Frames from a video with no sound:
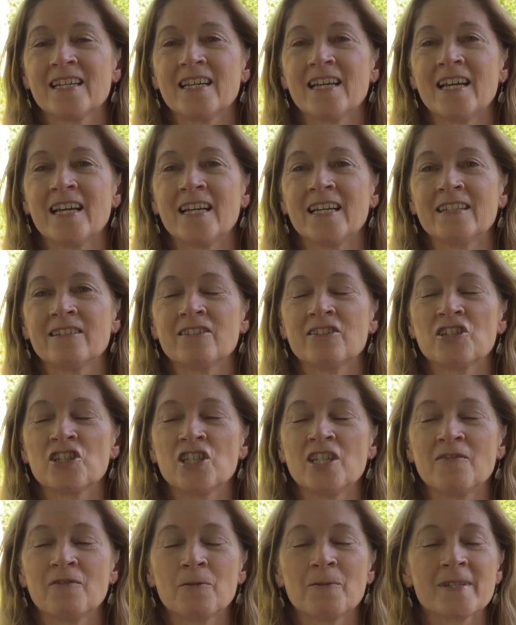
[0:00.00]
And
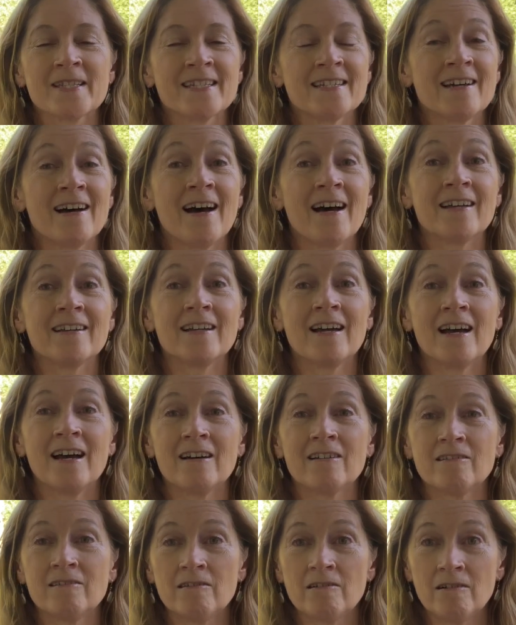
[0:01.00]
Shiva was not at
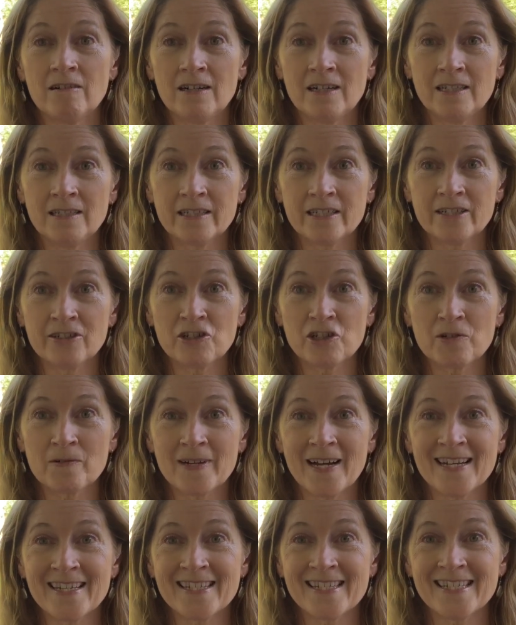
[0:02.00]
all
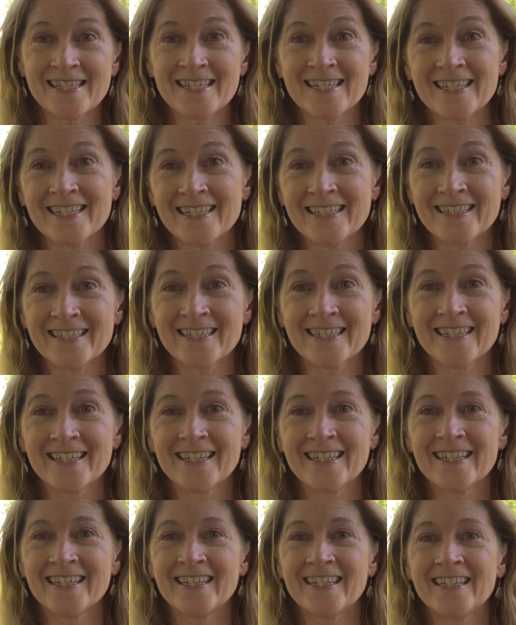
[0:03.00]
interested
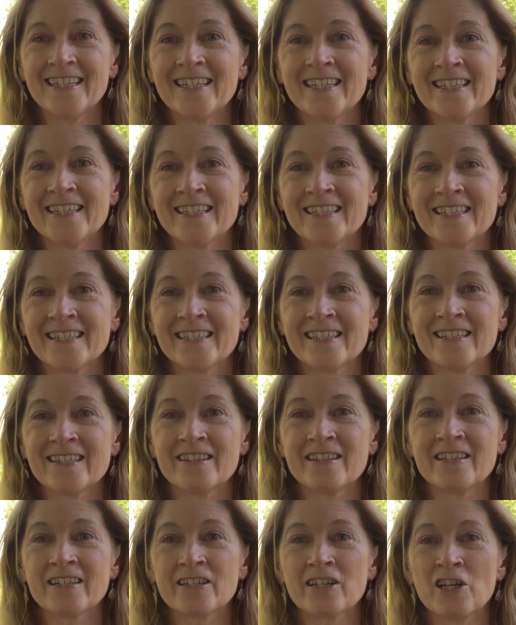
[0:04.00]
in
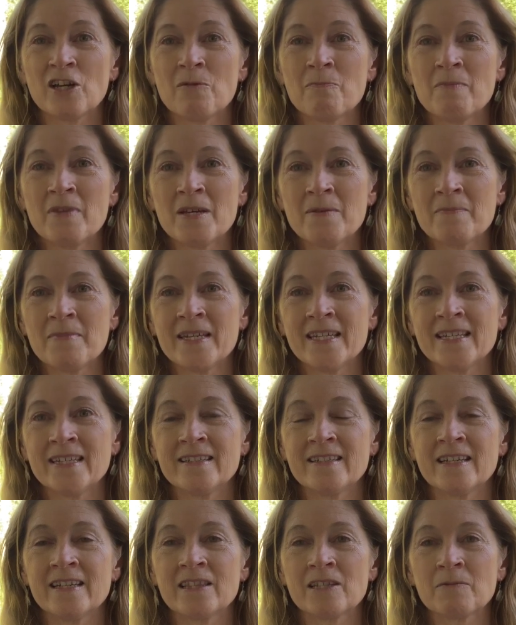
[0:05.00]
the
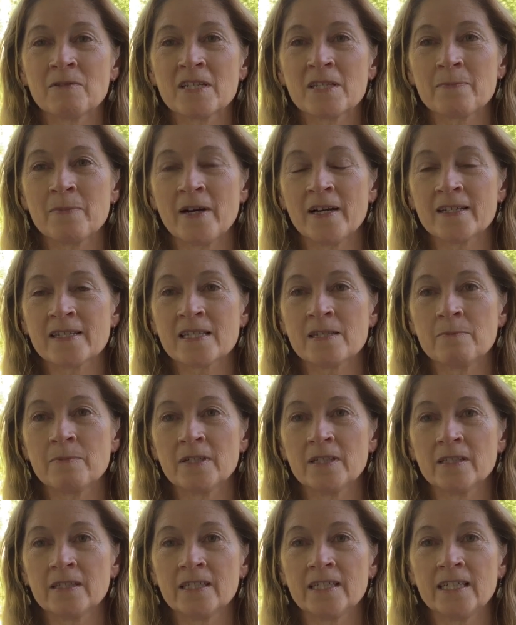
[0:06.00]
commitment and the
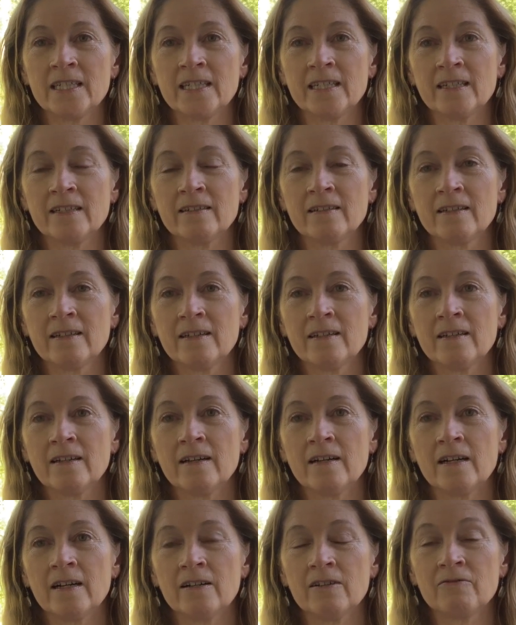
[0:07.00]
responsibility
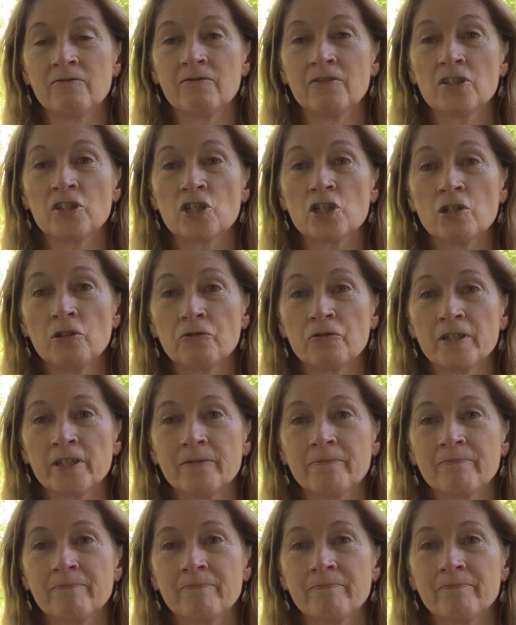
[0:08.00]
of children.